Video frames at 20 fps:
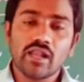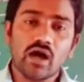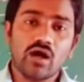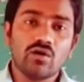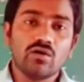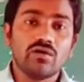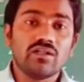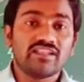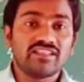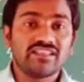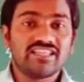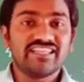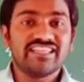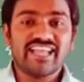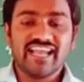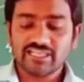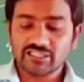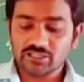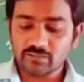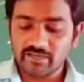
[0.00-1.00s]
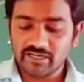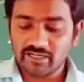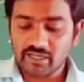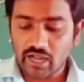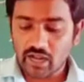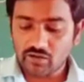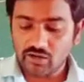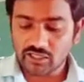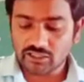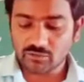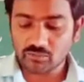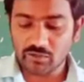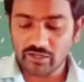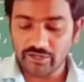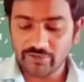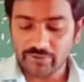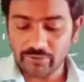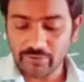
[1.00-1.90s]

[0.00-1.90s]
Now the next bit I will explain